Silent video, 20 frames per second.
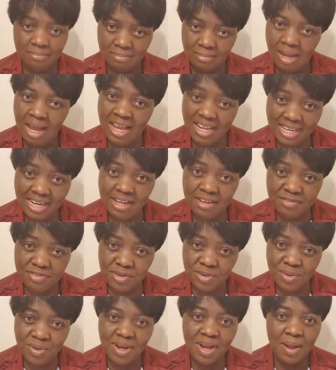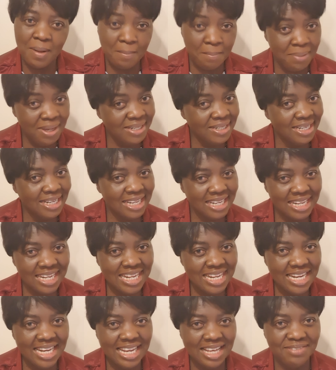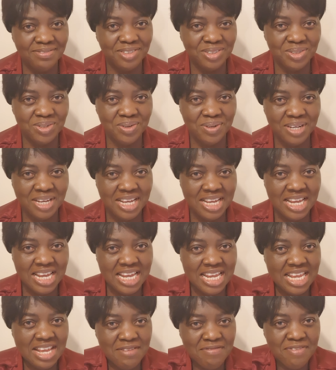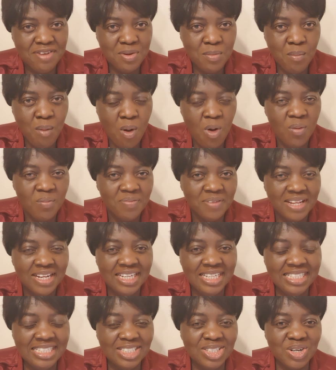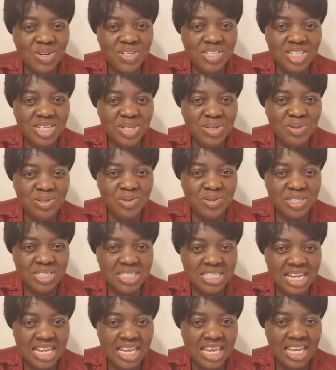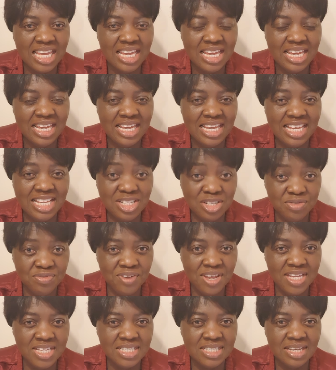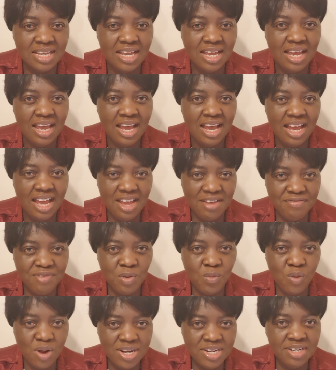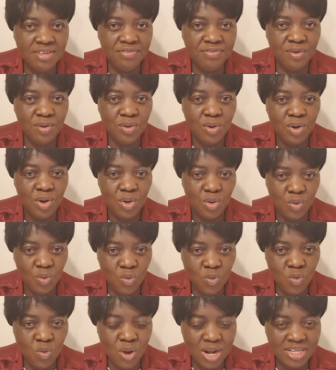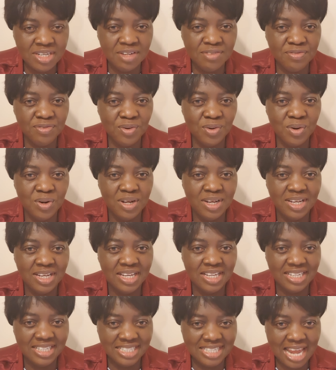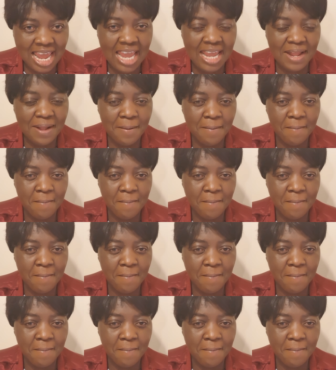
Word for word: I love you, but He loves you even more. Let us continue to seek His face. Have a wonderful, wonderful day.